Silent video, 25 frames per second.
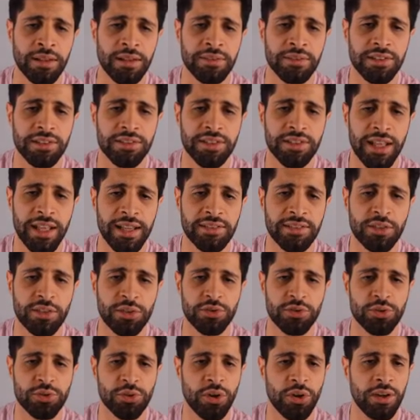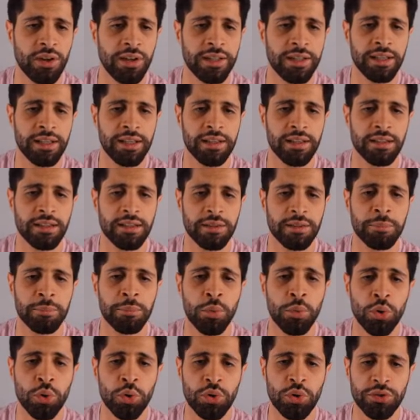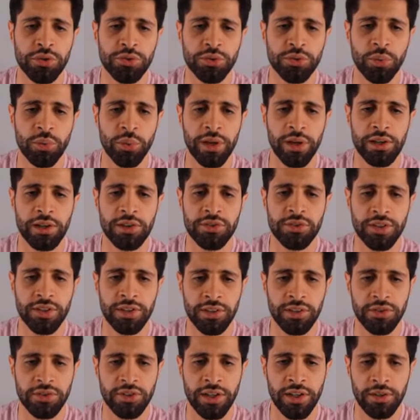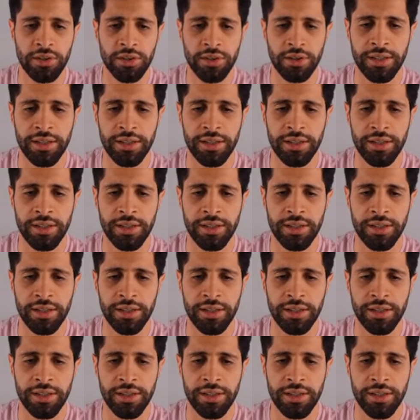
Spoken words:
this knight is controlling more squares in the center.